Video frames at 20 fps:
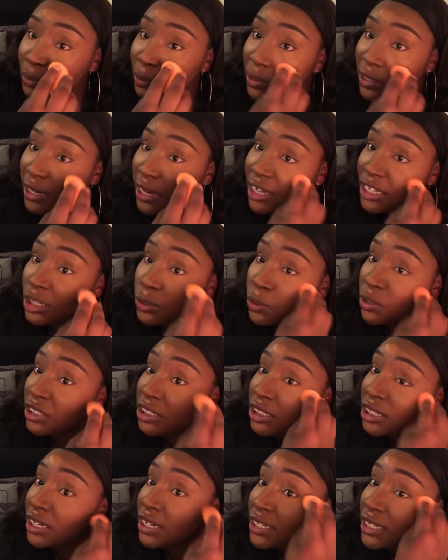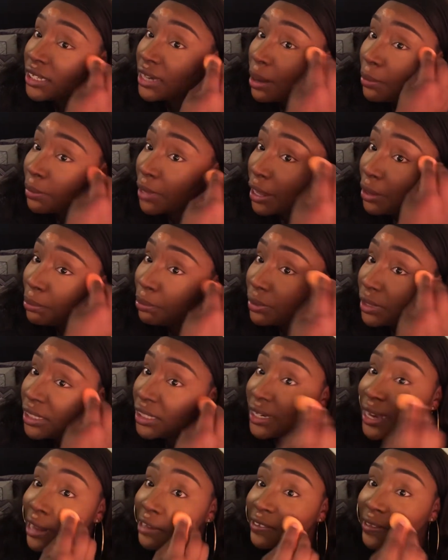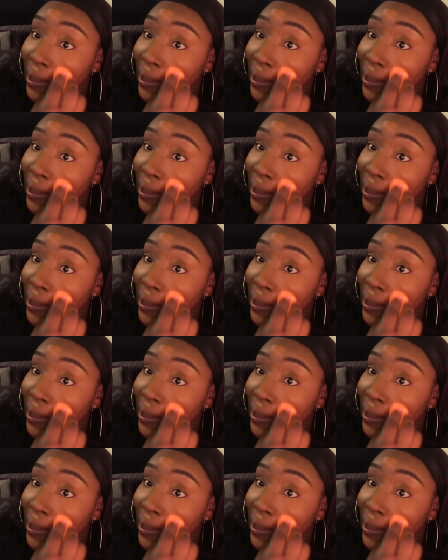but then I switched to this and I'm like blending out